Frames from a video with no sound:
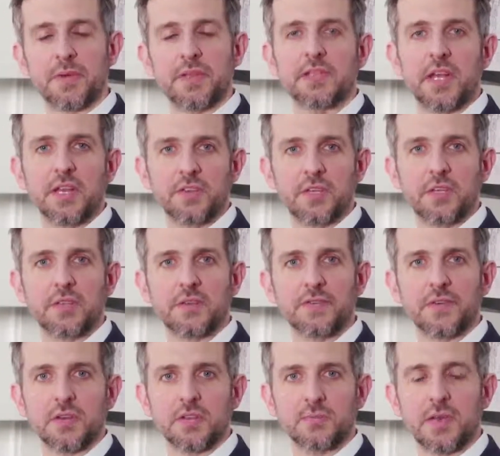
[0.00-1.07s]
in tension in the
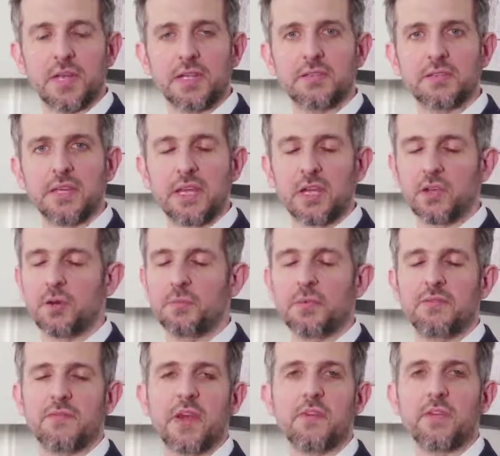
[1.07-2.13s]
first place, it could
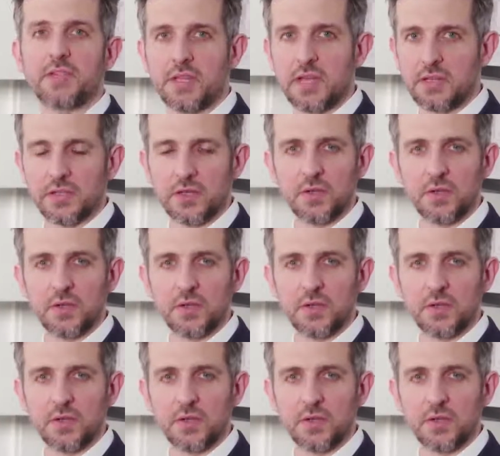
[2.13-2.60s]
be various things.